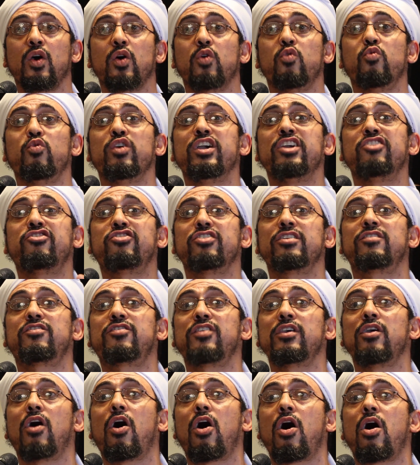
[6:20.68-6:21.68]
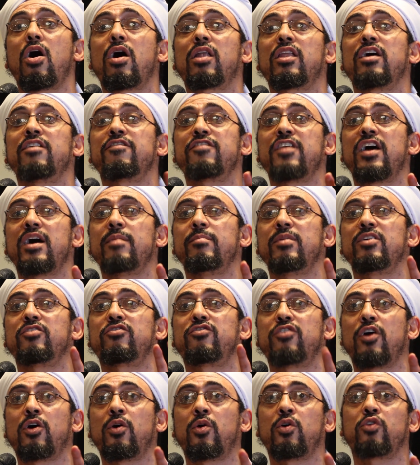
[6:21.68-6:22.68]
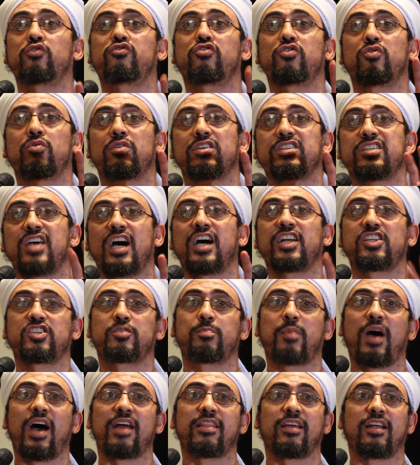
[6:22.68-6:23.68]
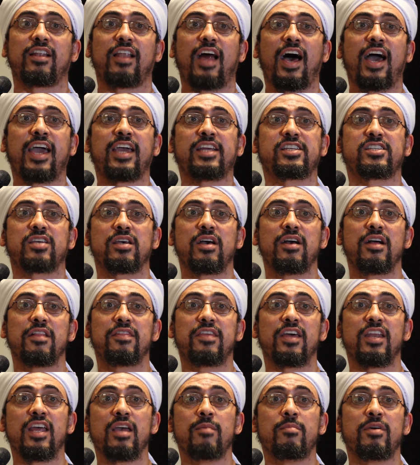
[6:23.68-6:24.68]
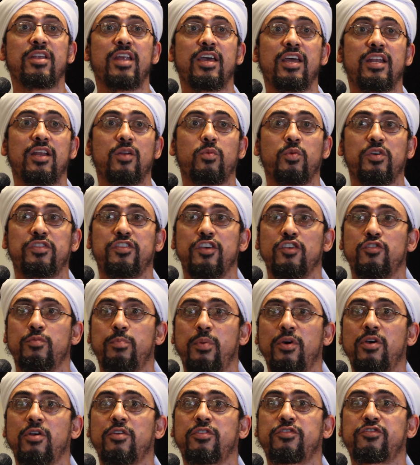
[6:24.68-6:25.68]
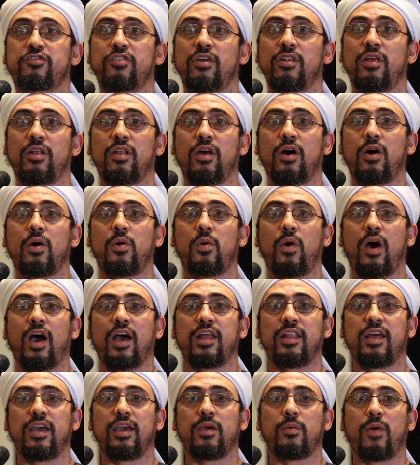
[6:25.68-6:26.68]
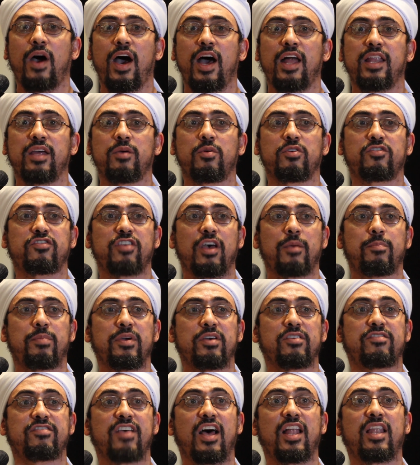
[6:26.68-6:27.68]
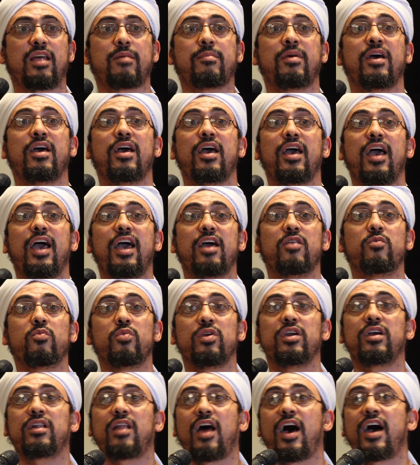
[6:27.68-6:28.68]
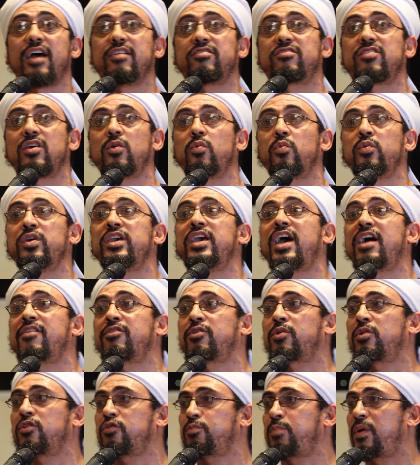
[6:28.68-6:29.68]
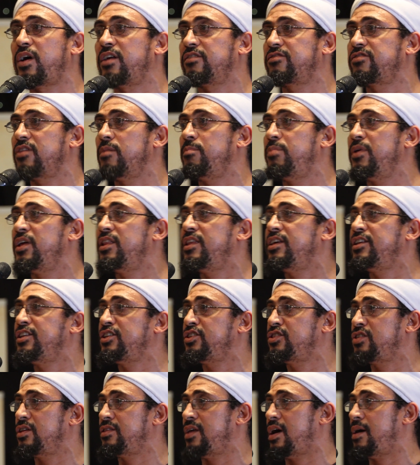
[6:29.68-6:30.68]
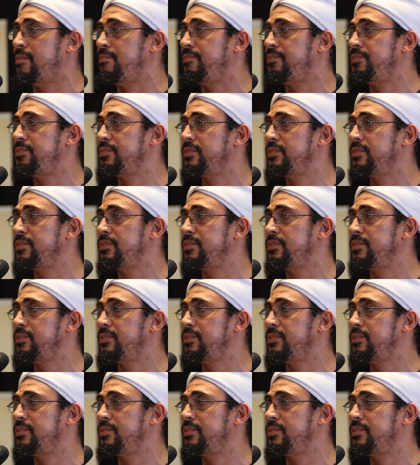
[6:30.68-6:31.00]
We should see all of them as those who were touched by the light that emanated with his birth, sallallahu alayhi wa alihi wa sallam, and realize that we have a responsibility to them.